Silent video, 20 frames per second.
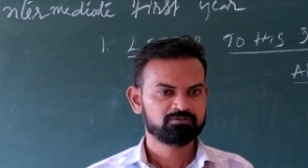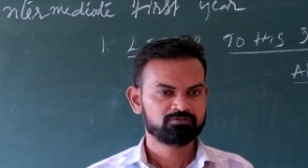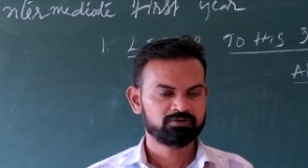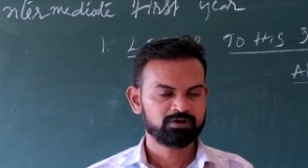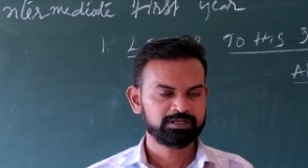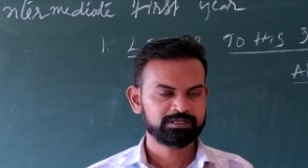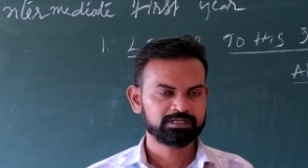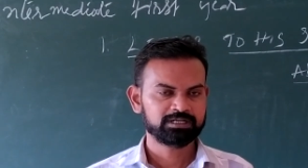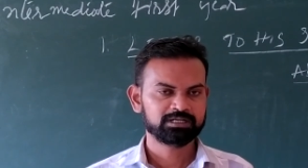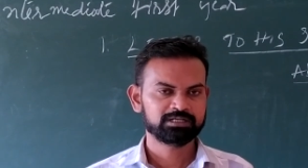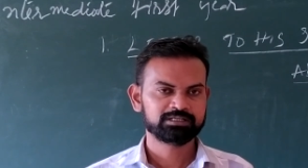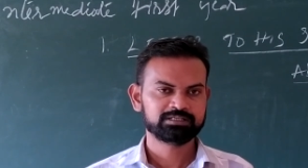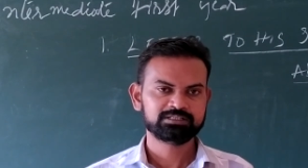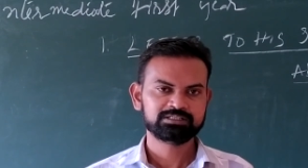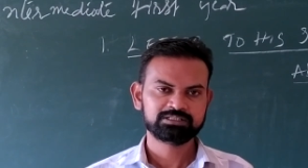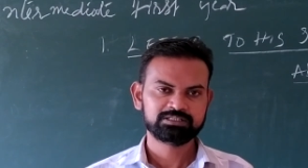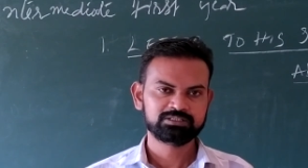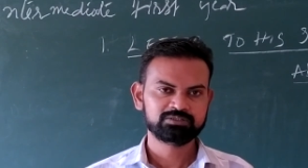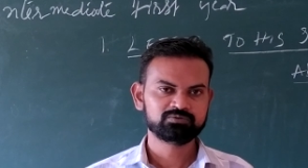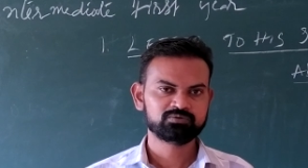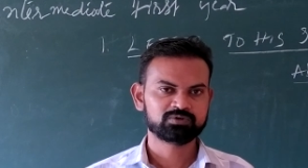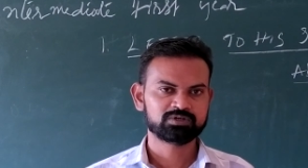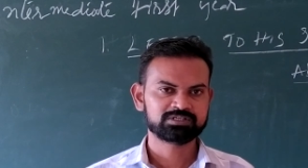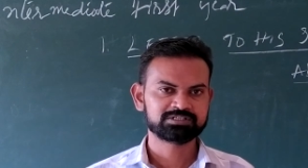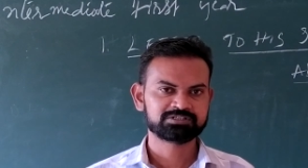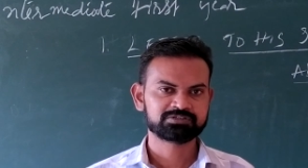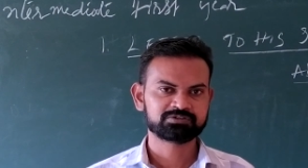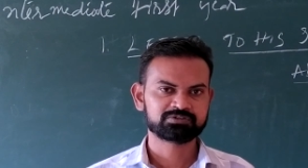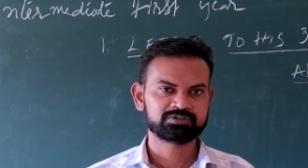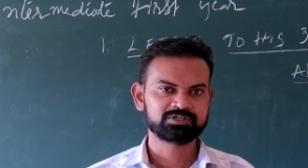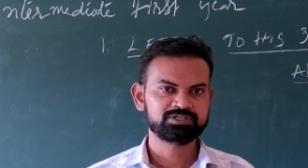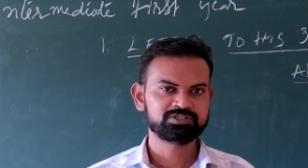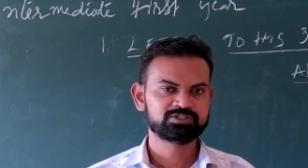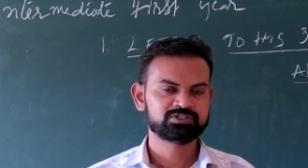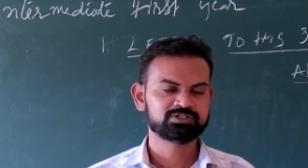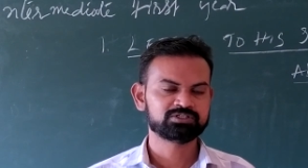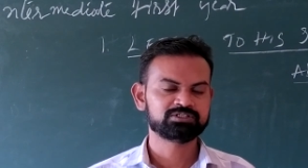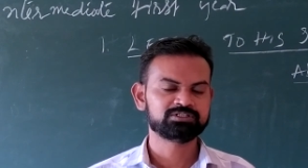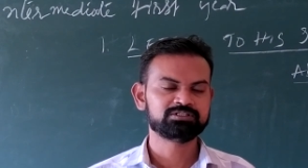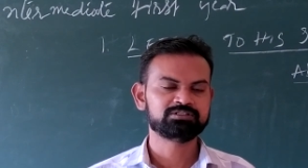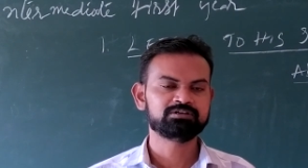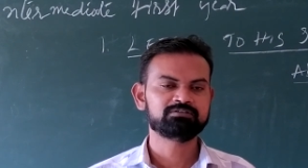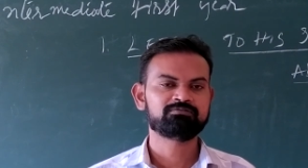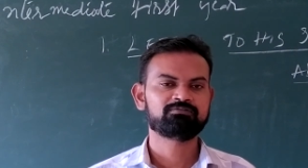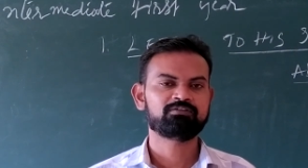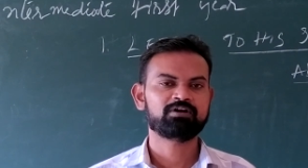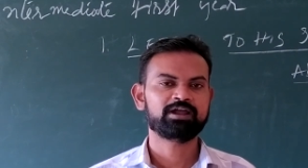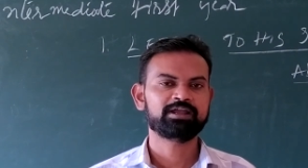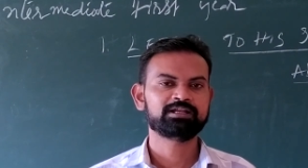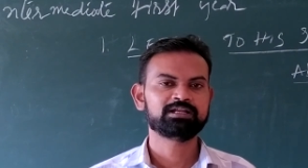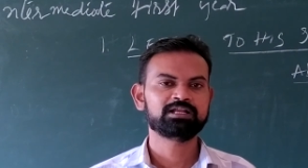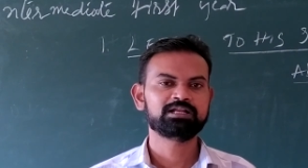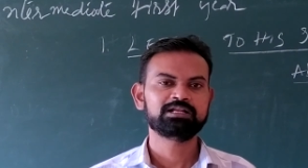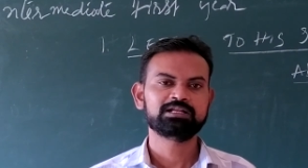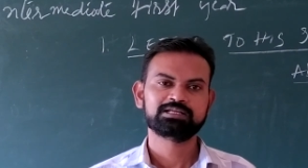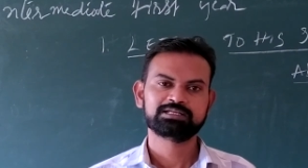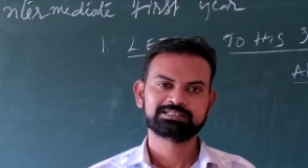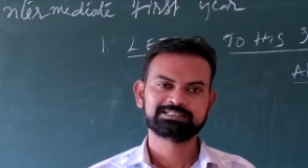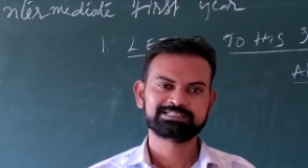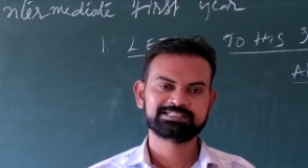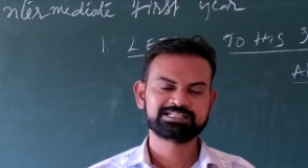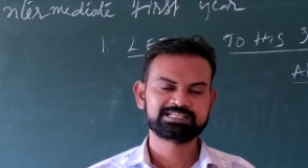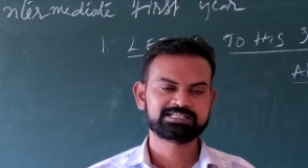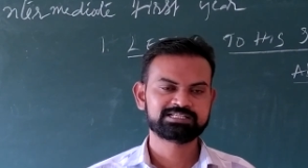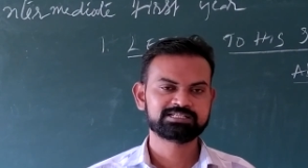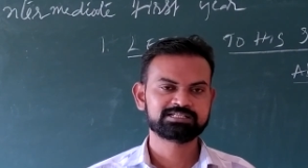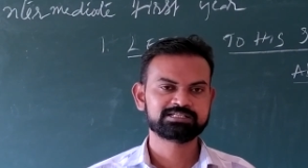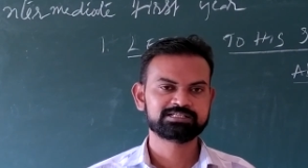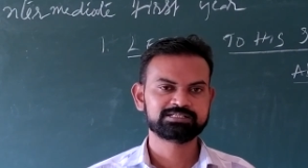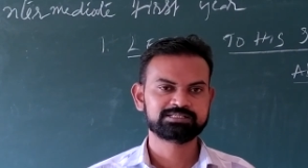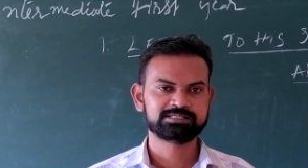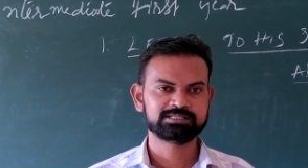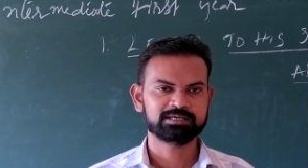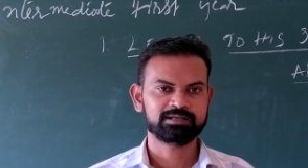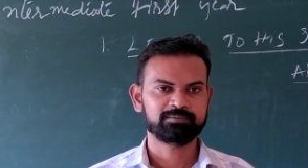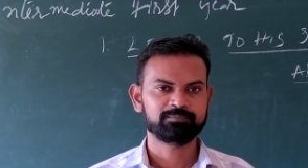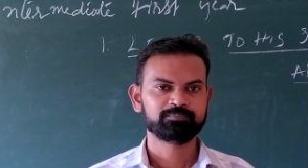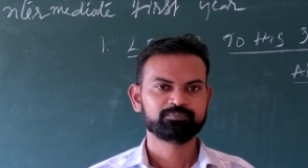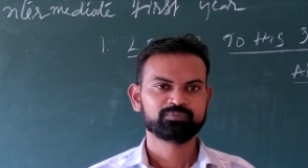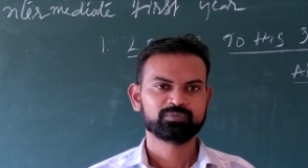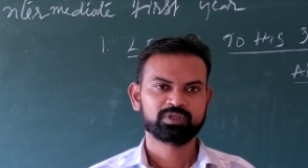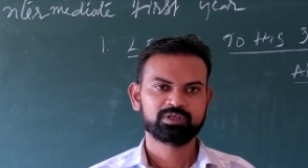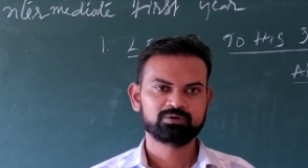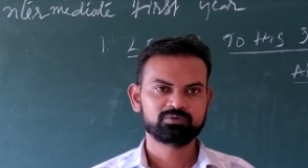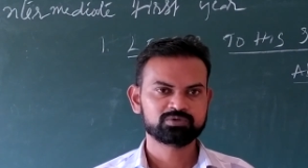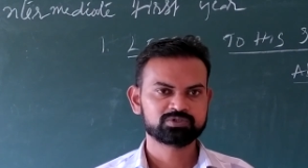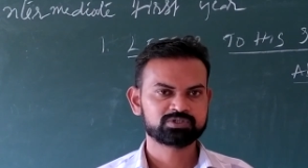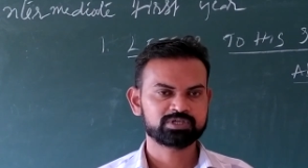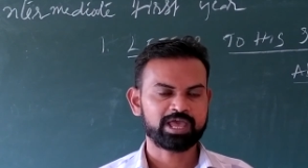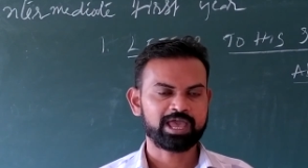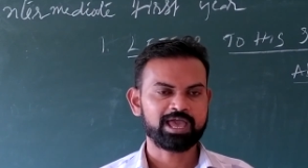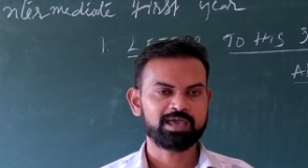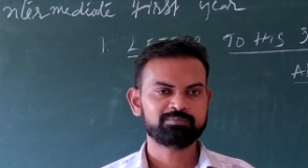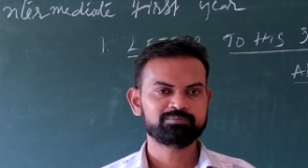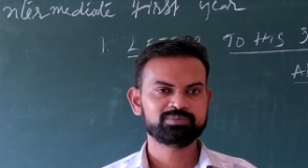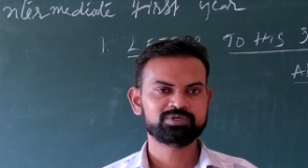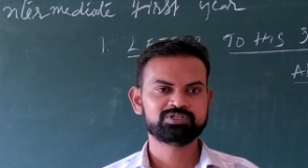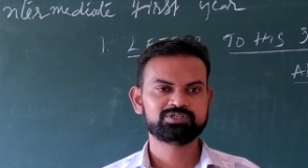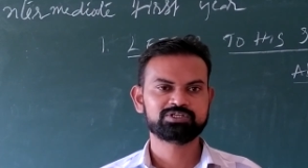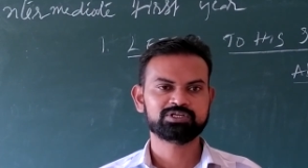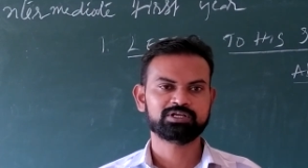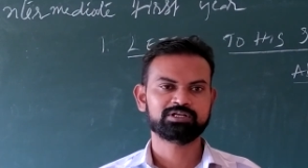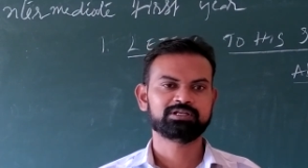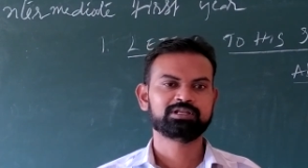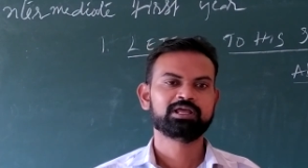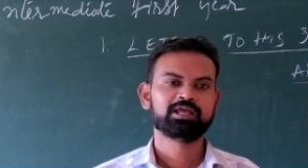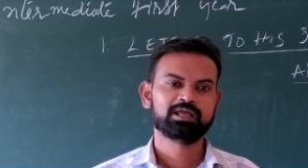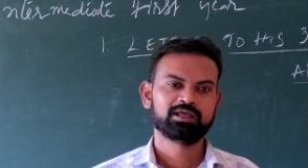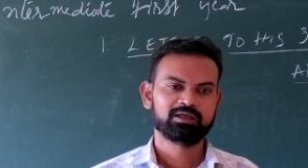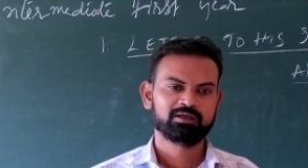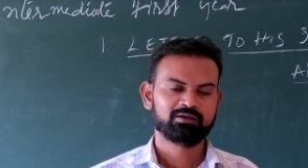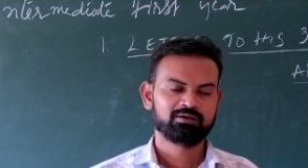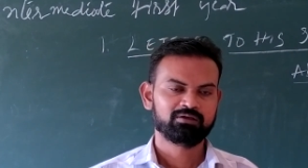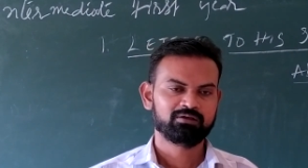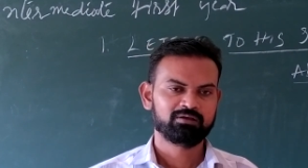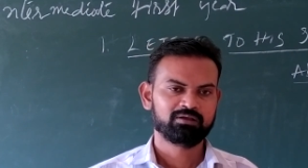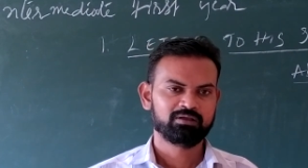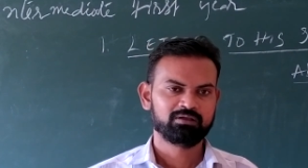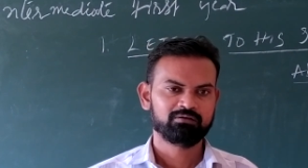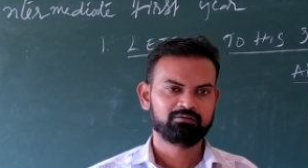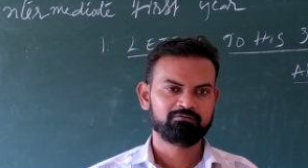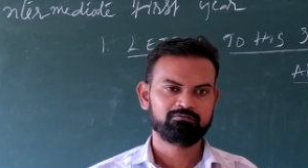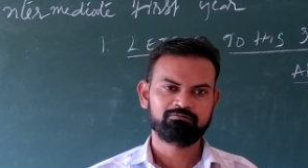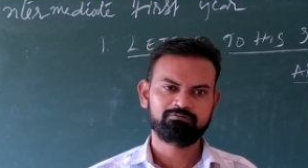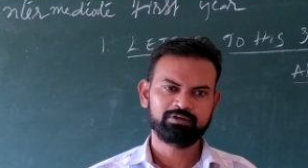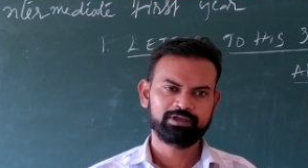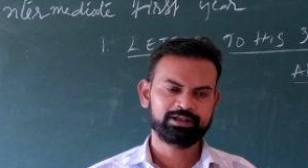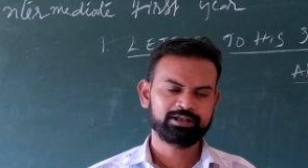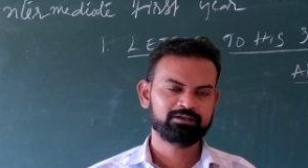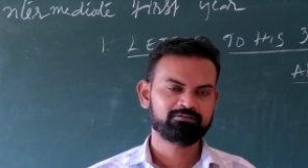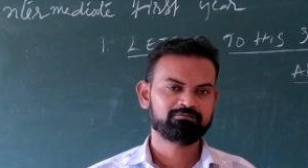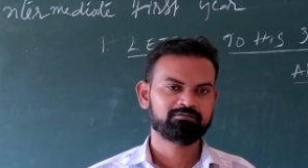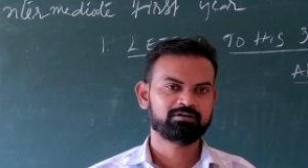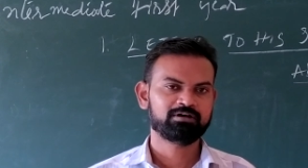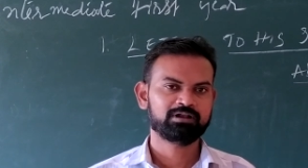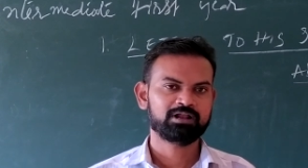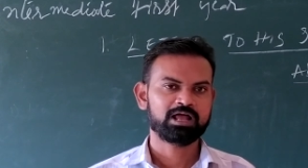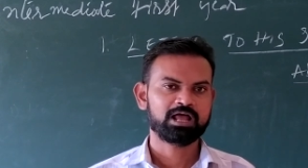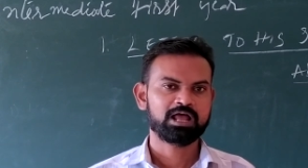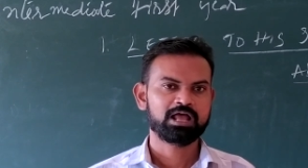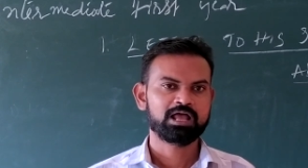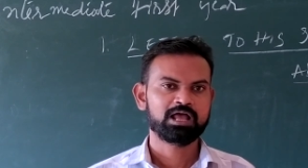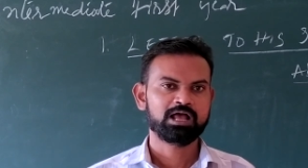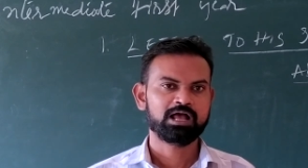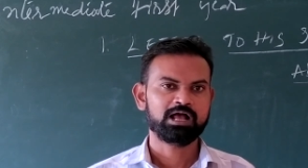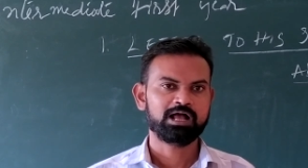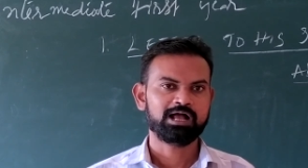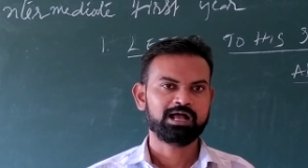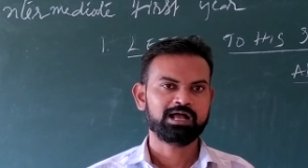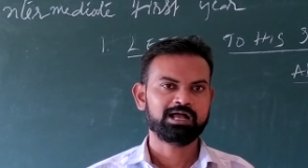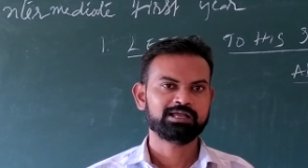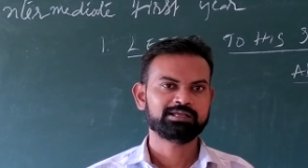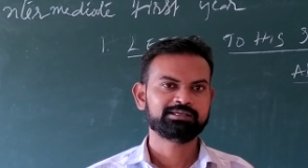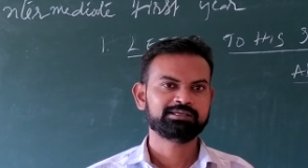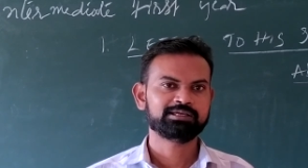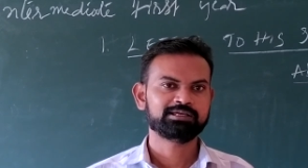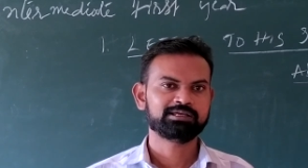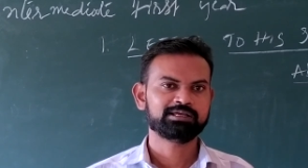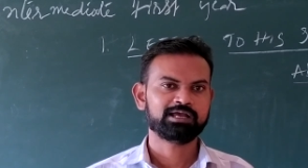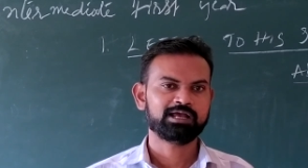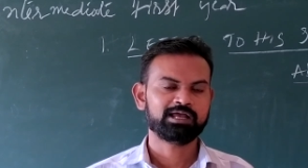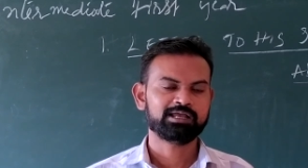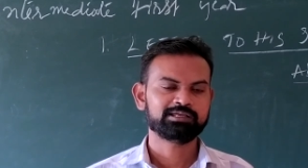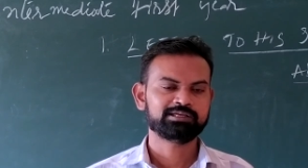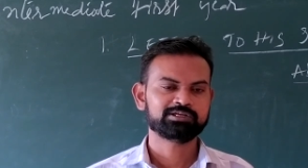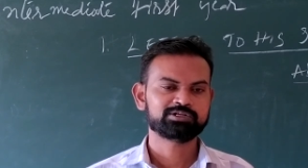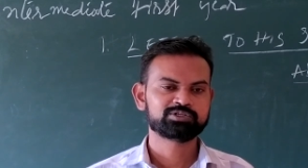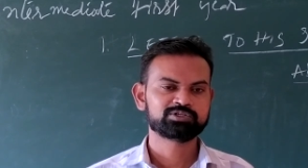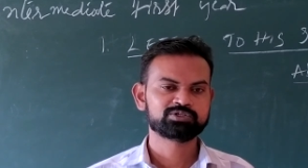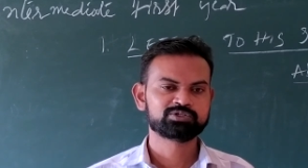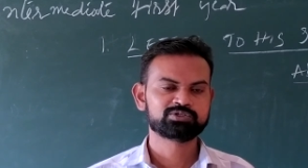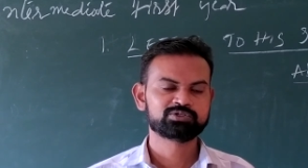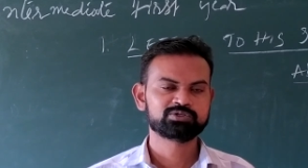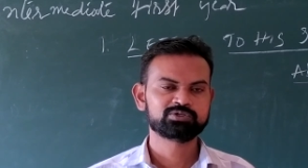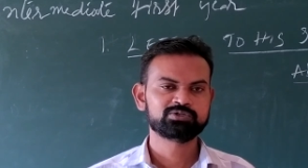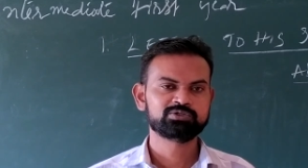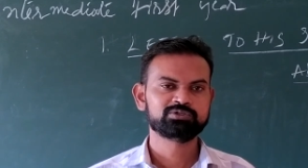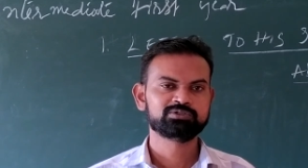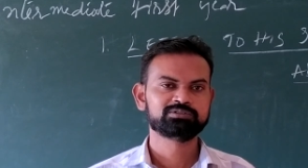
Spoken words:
Finally, he was reached the final destination. He was ambition. Whenever I get into